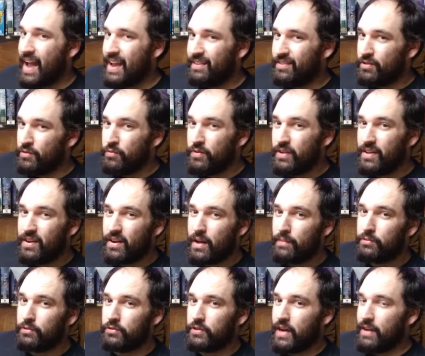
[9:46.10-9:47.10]
I do need an
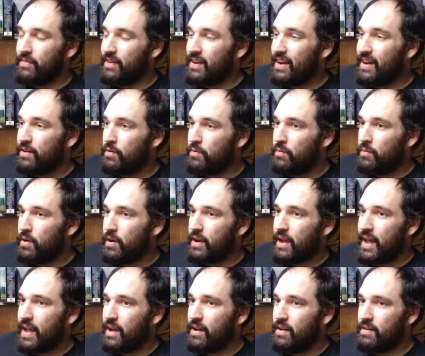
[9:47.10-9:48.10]
optical drive, and I don't want
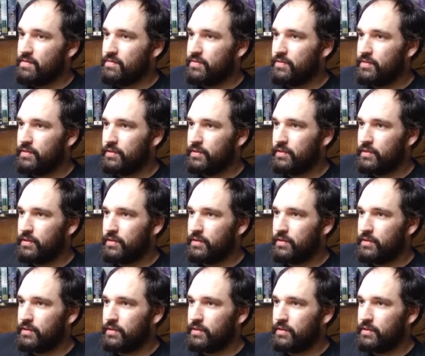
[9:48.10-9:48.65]
to have,